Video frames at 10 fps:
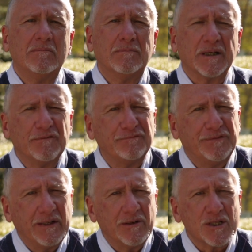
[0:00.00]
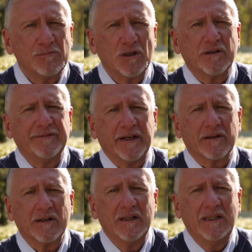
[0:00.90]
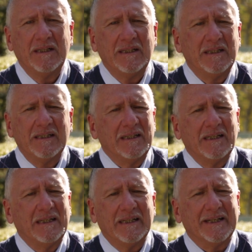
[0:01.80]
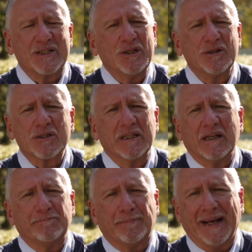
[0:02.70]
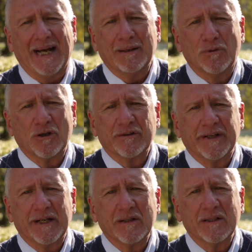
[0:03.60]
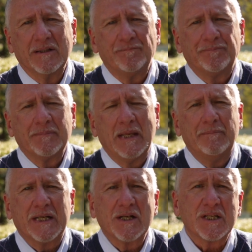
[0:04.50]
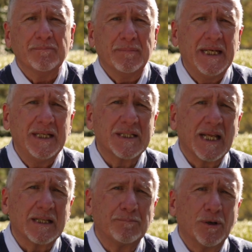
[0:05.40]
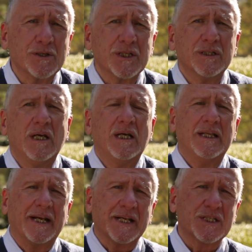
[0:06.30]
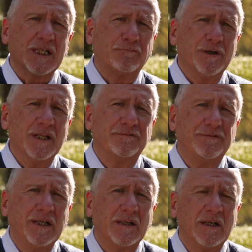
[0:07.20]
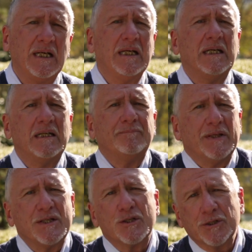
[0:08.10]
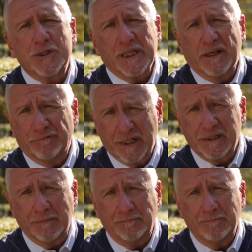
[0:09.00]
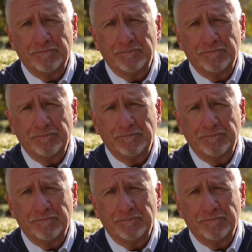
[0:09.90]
But if fear is a motivator, it's usually a bad motivator, because it means that the person that is suffering the fear is usually a victim.